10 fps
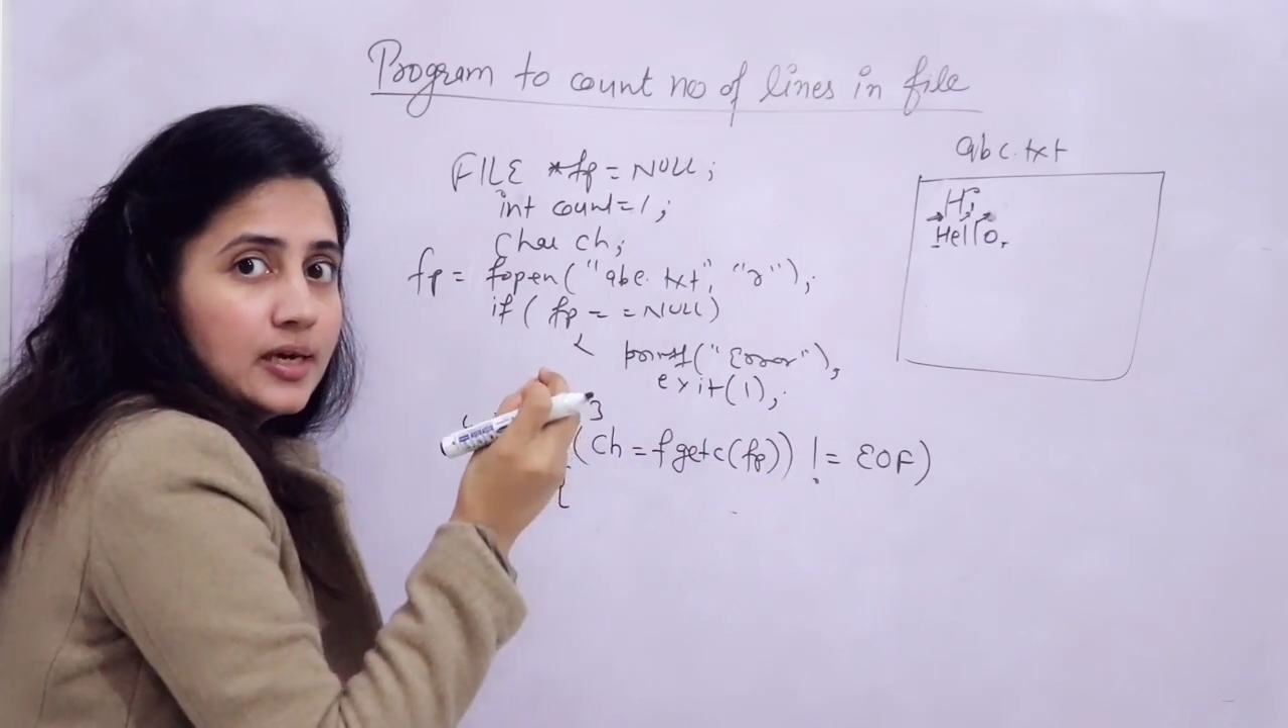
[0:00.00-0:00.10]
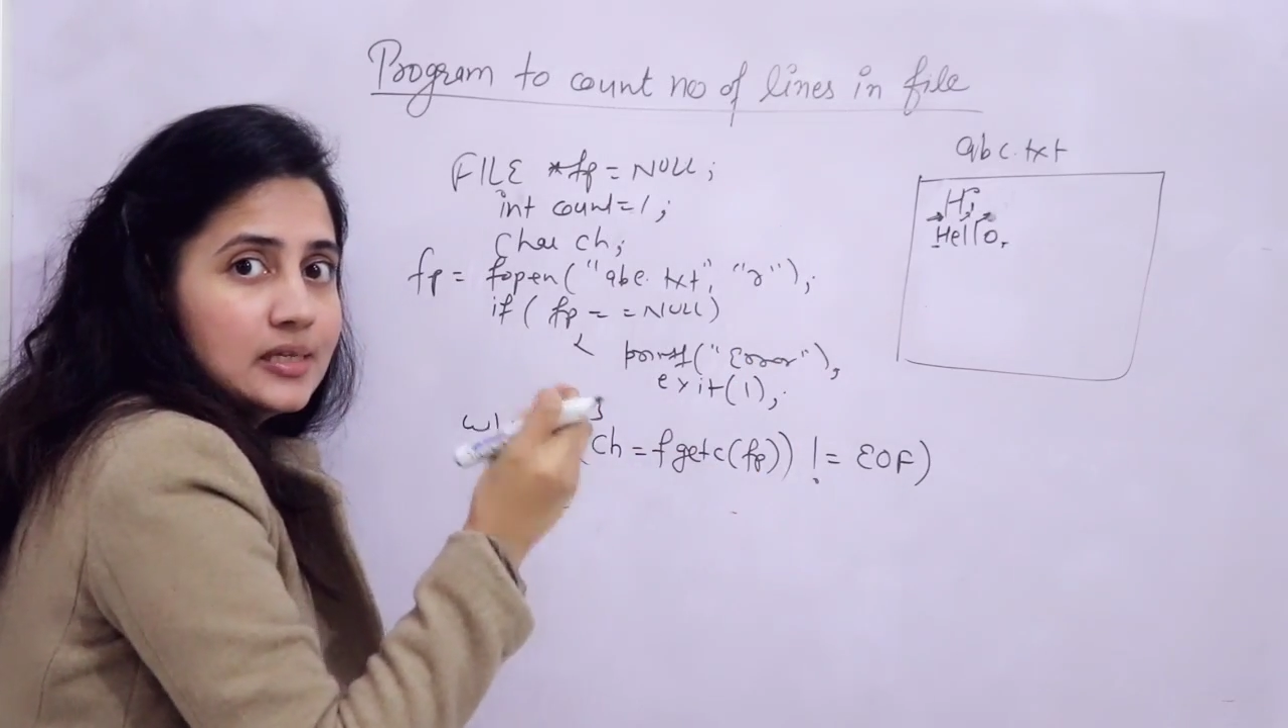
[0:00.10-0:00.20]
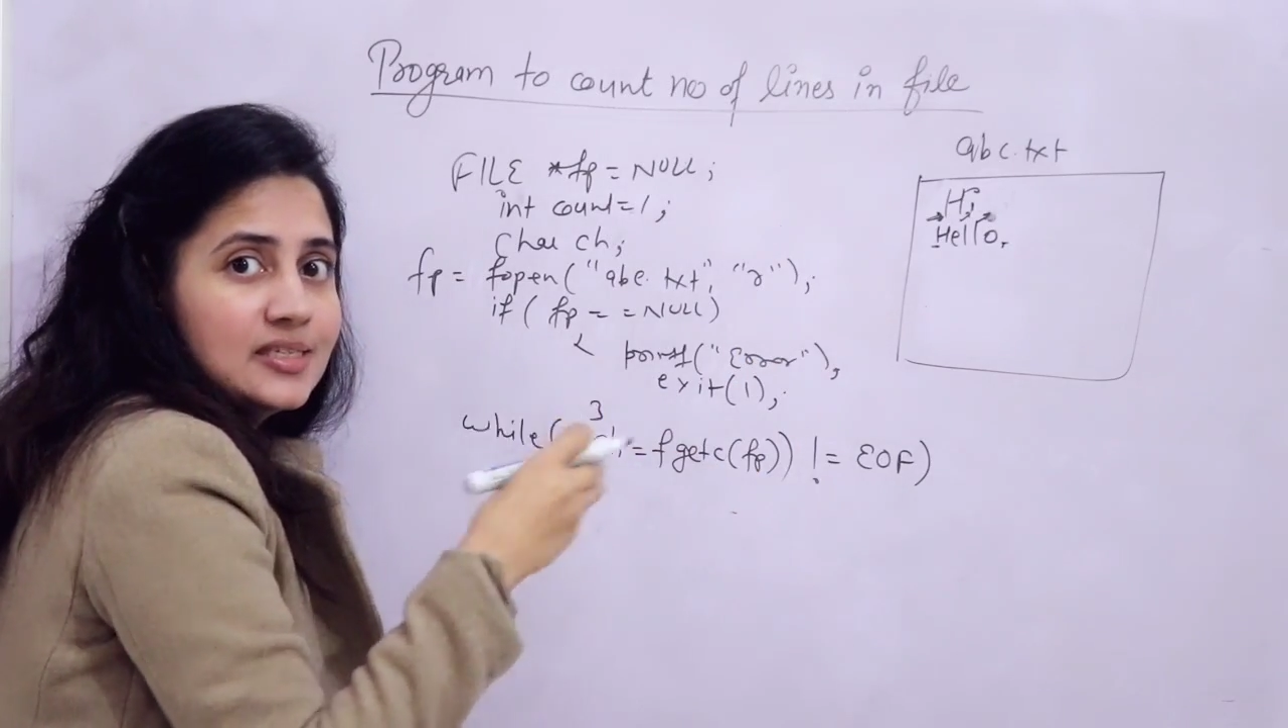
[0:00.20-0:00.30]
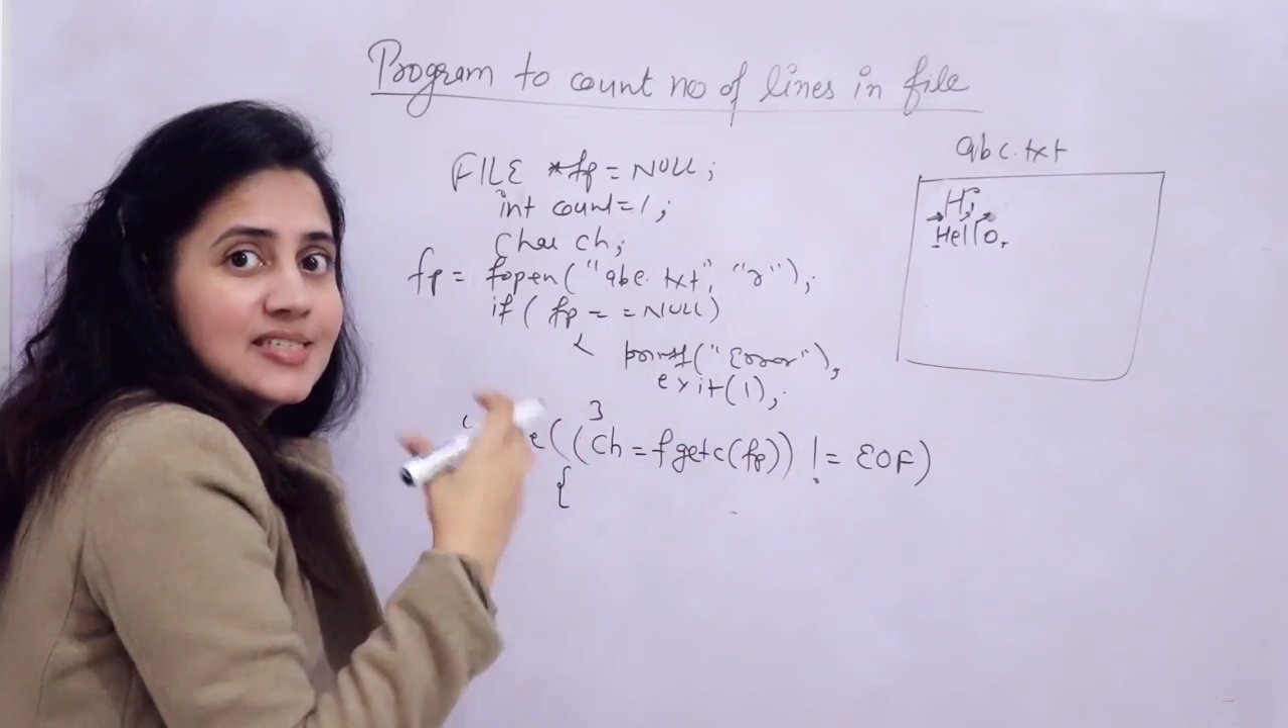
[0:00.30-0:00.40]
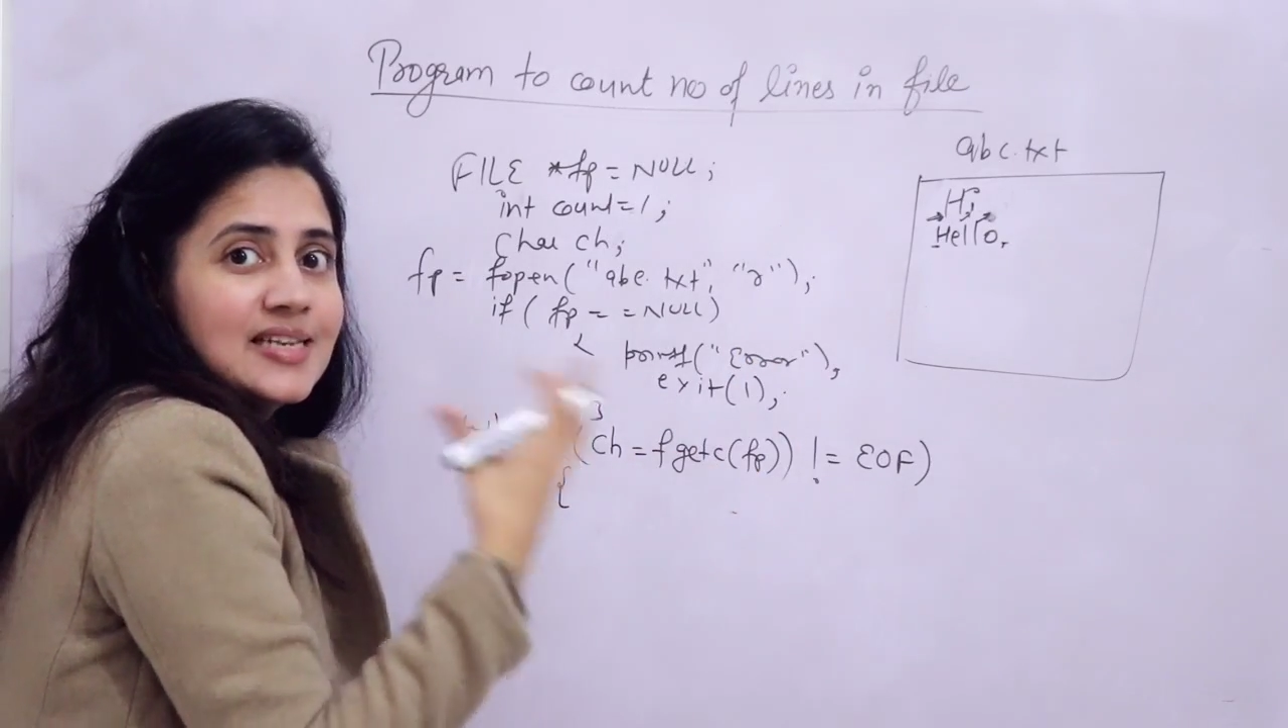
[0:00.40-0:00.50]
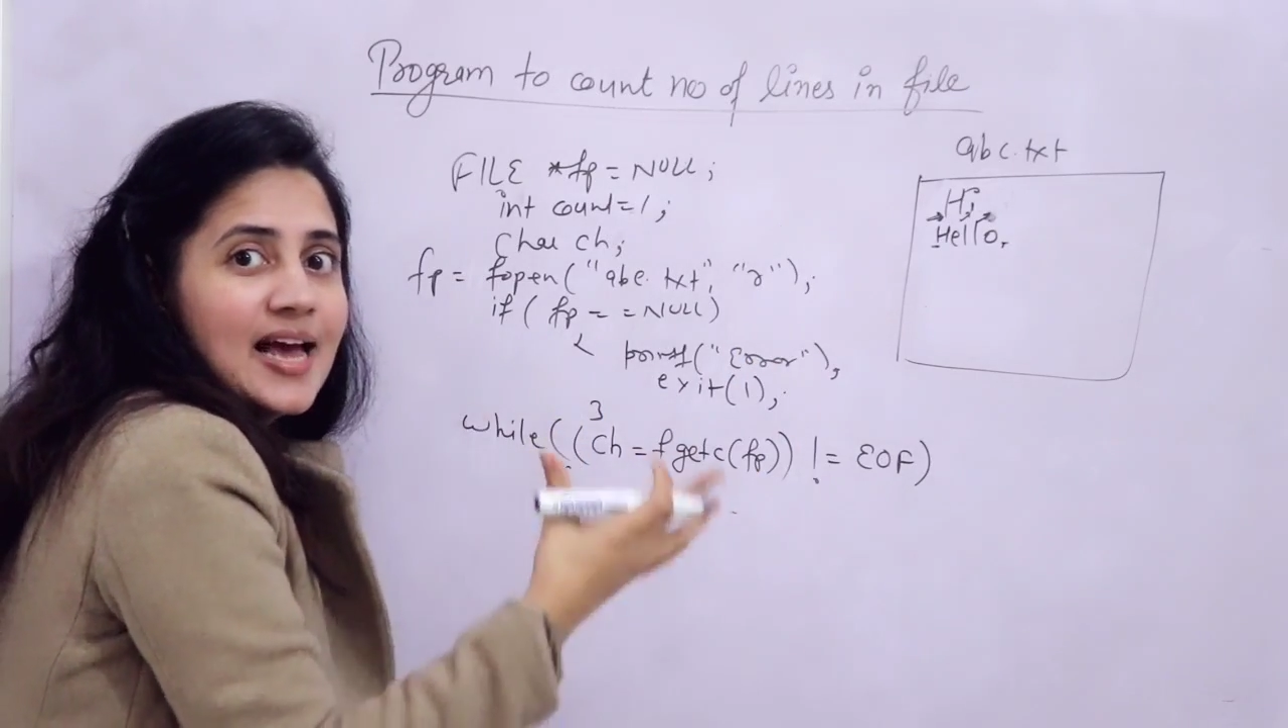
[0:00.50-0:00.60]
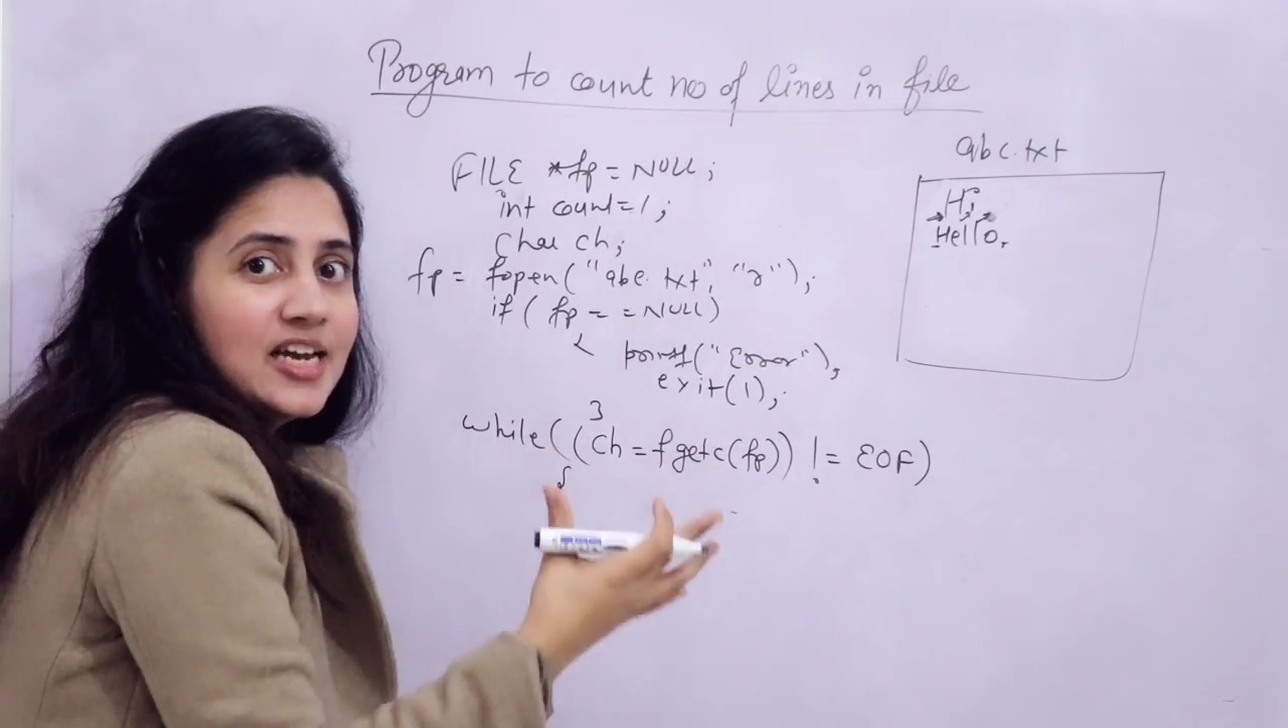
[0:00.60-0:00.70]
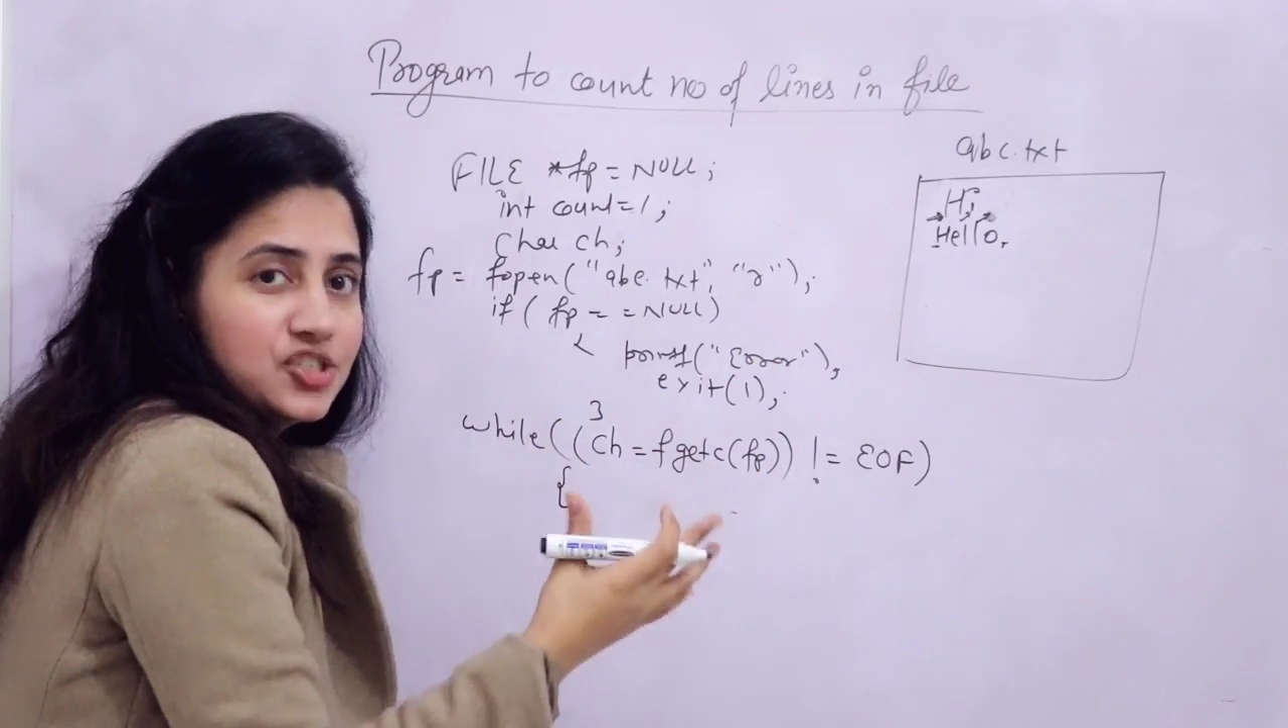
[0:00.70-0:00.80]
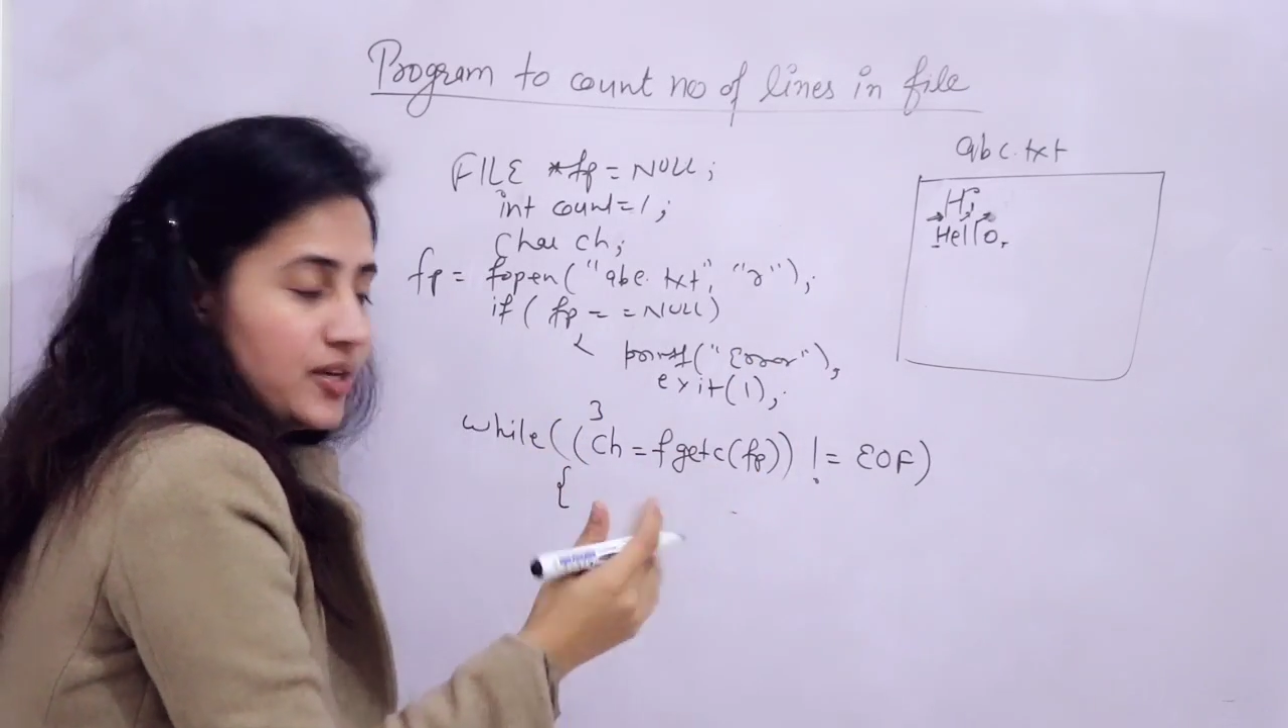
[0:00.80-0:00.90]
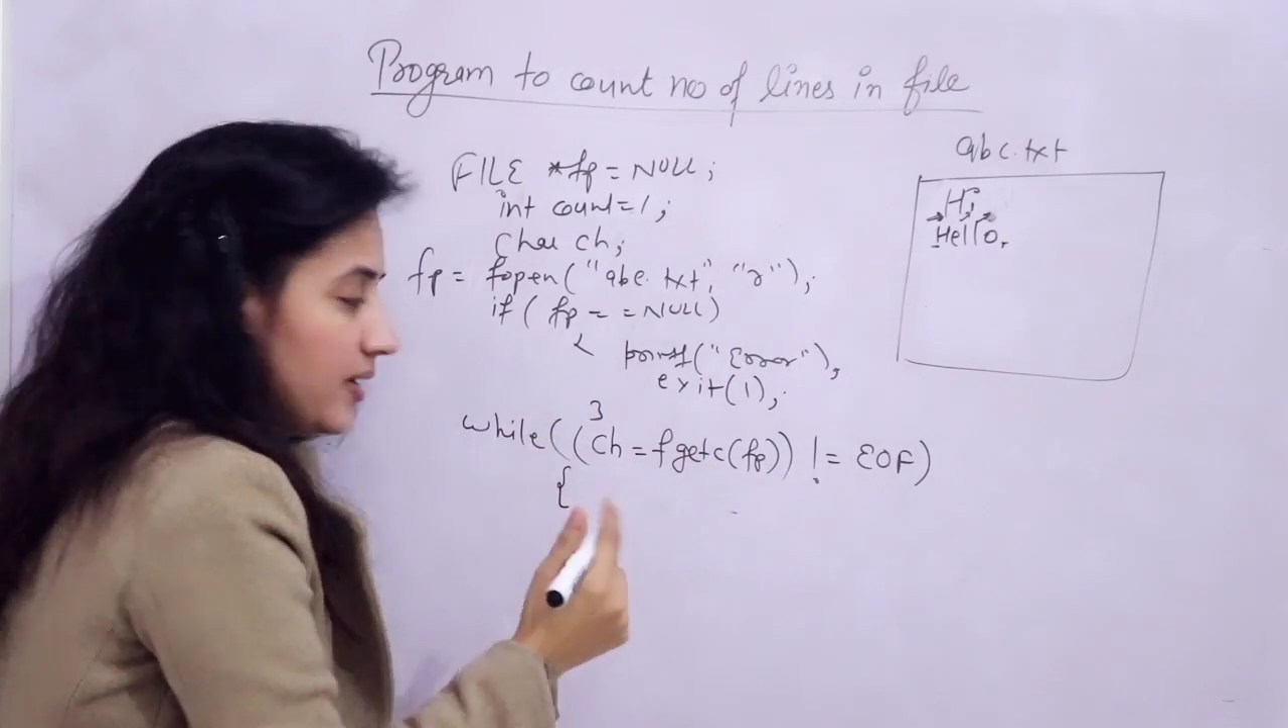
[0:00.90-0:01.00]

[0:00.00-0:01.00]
is slash